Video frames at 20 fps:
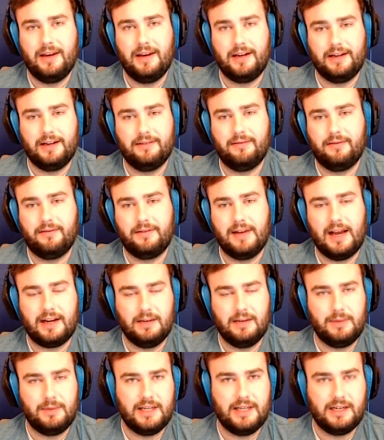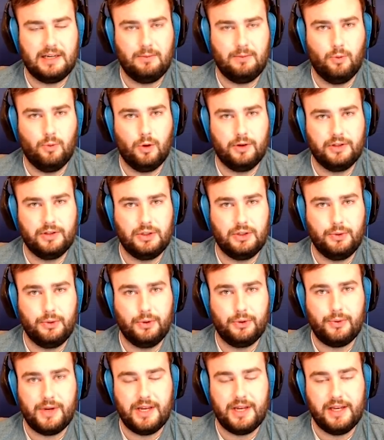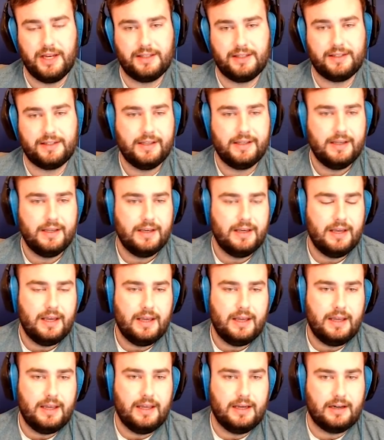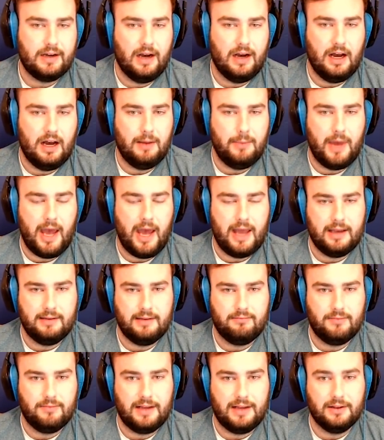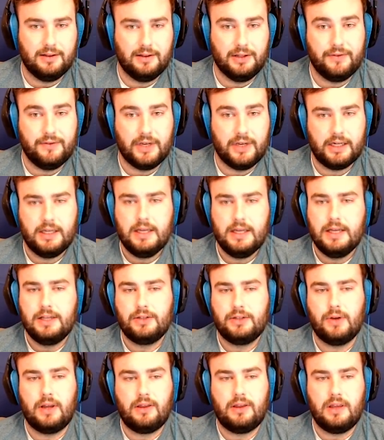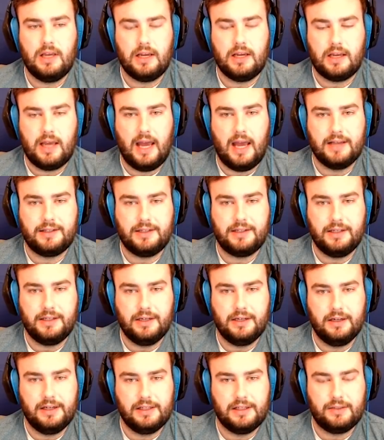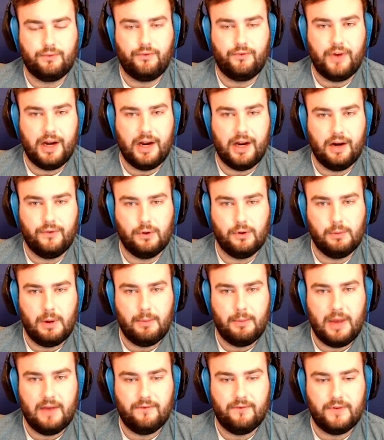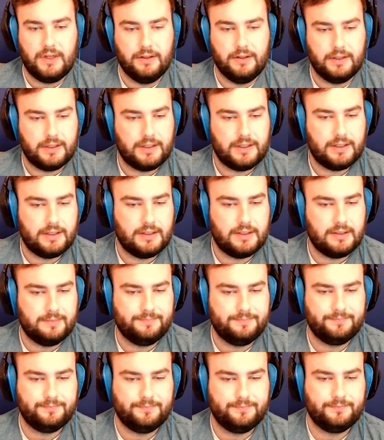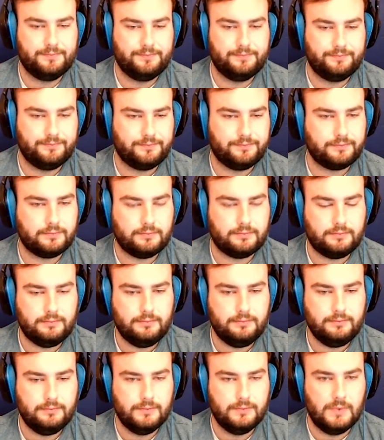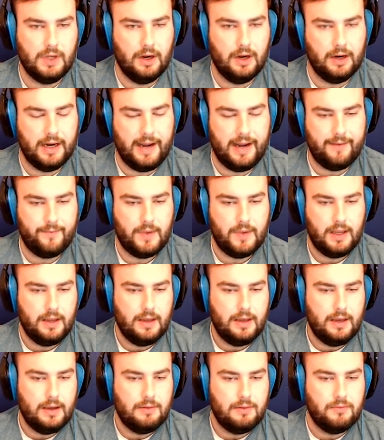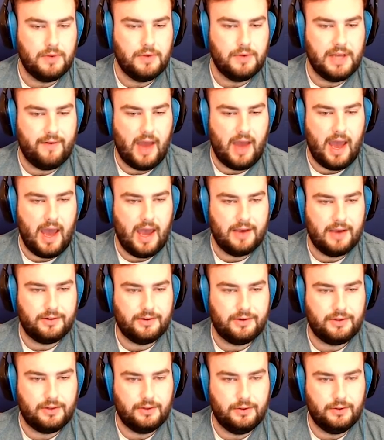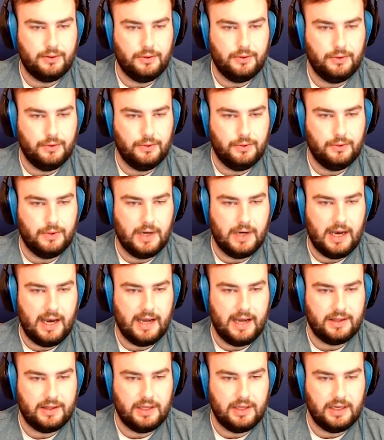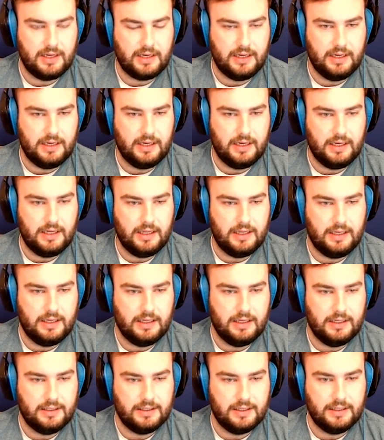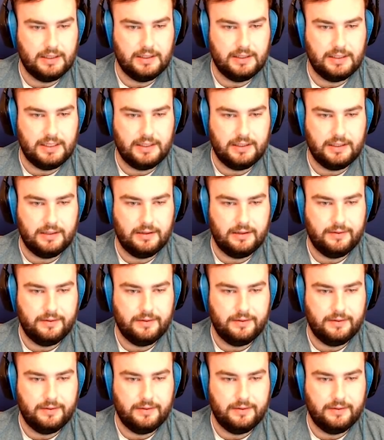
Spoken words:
and not going to be taking more than 2 or 3 hits in combat and living. So I think S tier is fair for my man Felix. All right, we have Ash, who I think is D tier.